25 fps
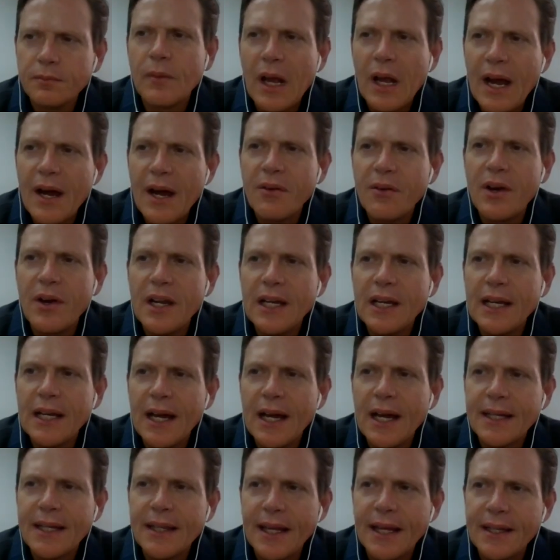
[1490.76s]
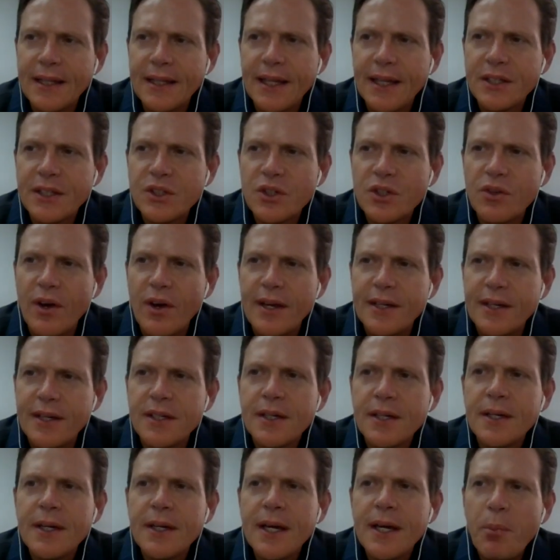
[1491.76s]
I really like that. That's great.
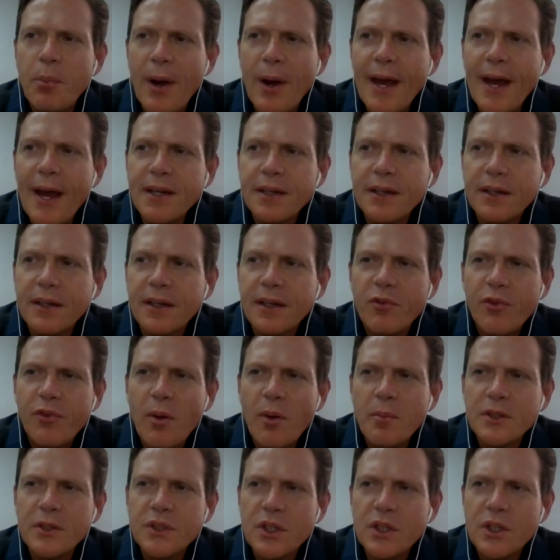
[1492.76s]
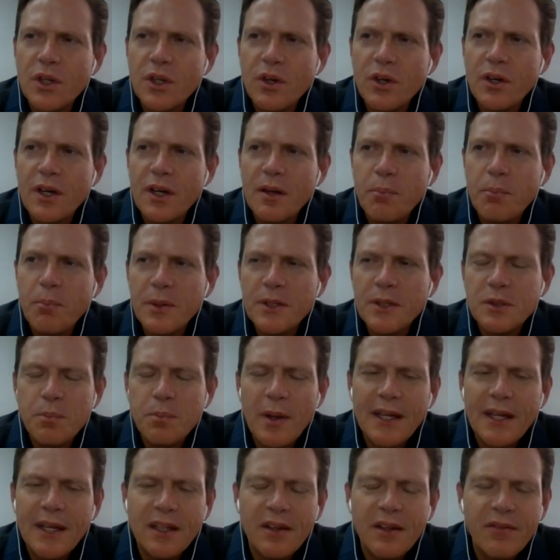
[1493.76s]
Brad, from a security
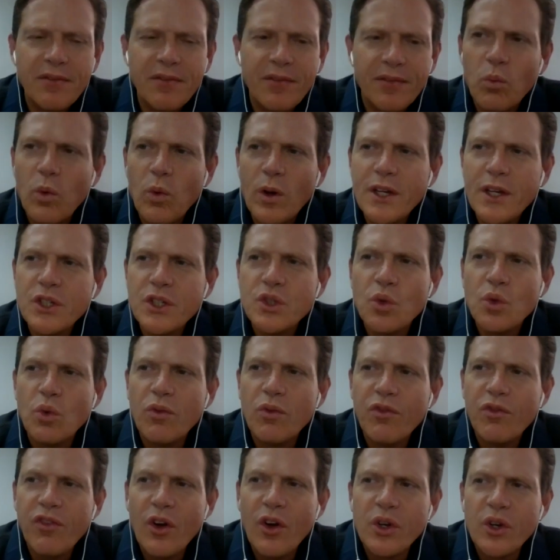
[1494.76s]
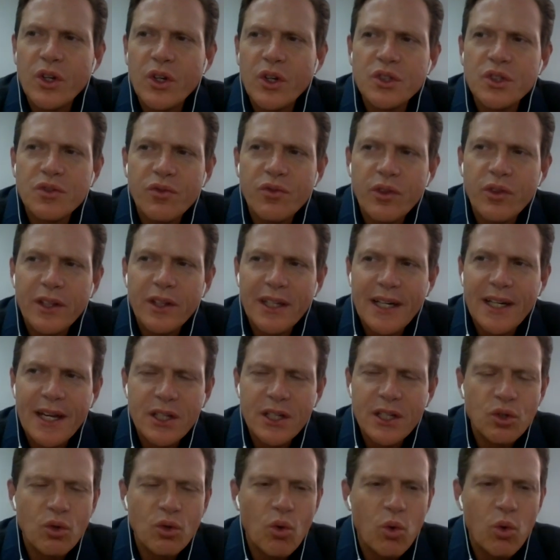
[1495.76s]
perspective, what is your focus for the
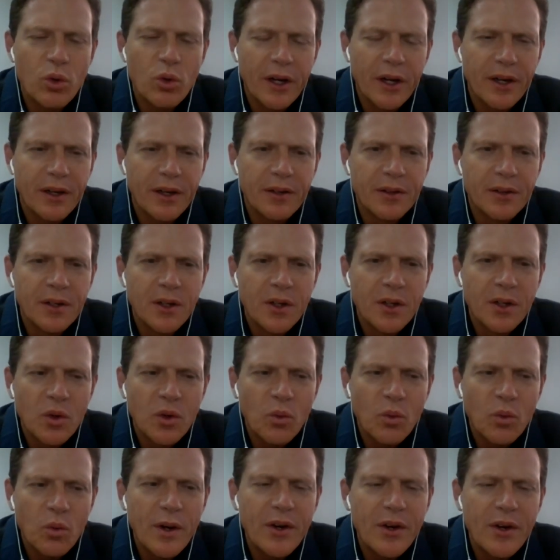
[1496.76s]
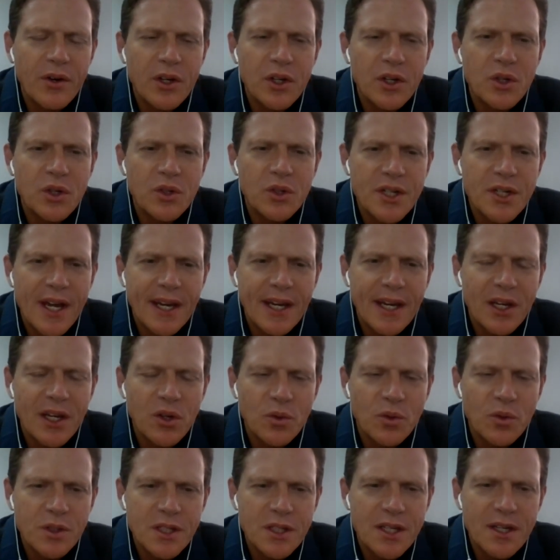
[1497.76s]
next quarter? Where are you taking
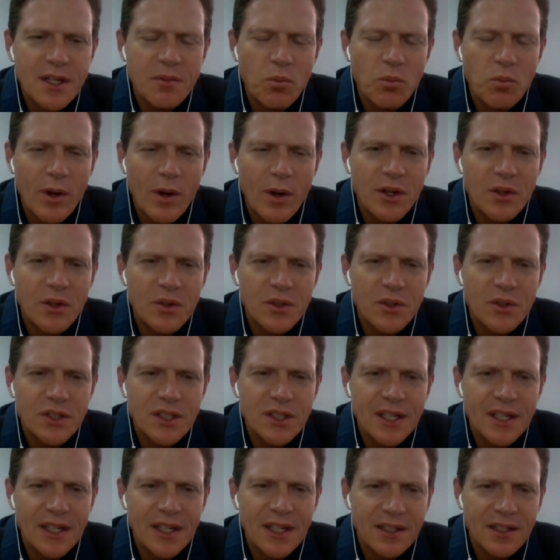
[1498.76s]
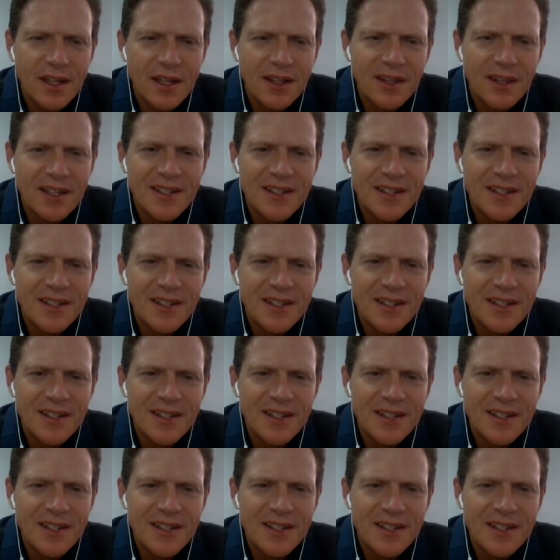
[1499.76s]
your team? Where are you seeing the